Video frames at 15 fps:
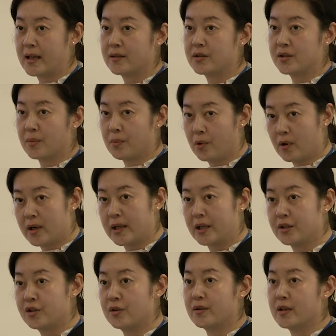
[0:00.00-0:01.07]
and
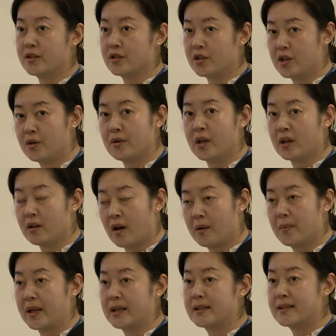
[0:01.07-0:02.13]
supporting to this new
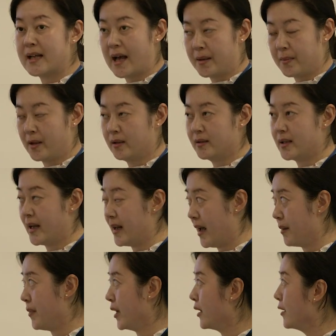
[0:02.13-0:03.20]
economic
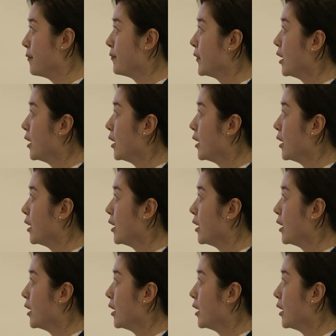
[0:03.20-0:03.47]
dynamic.